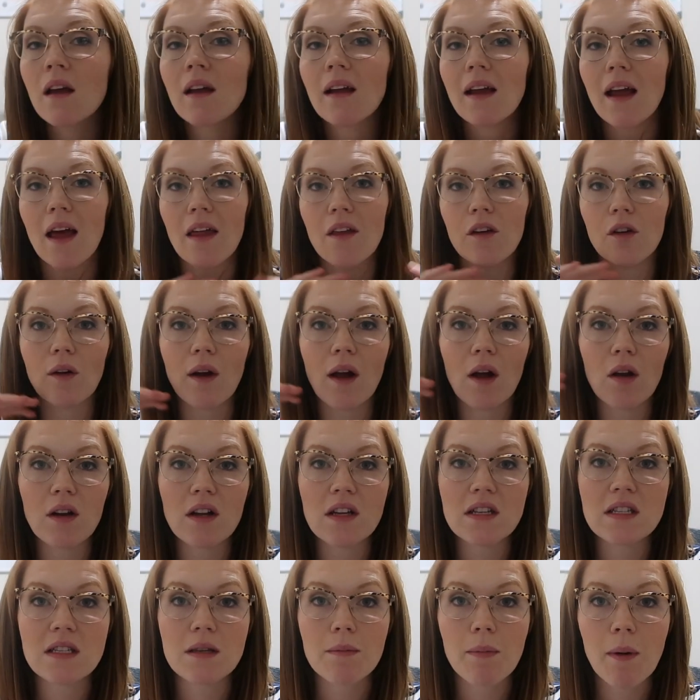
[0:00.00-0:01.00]
Gather Round
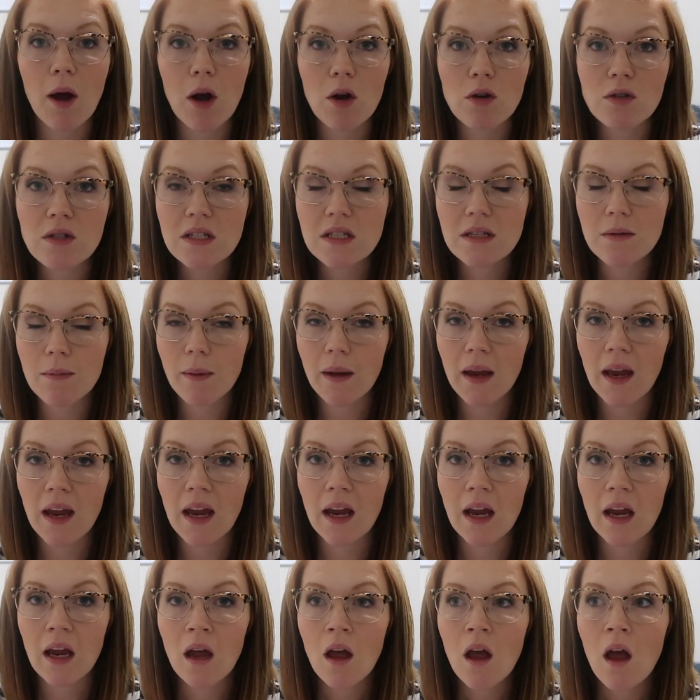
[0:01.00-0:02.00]
is supposed to
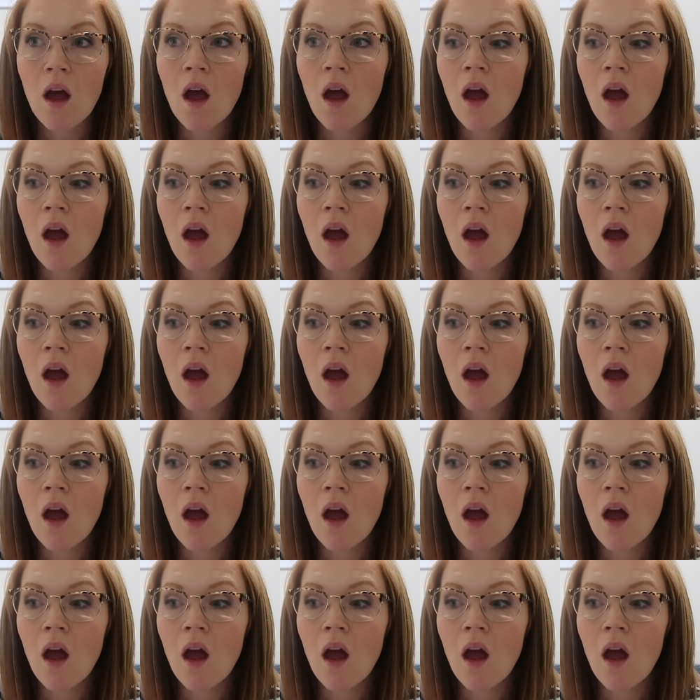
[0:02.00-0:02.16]
be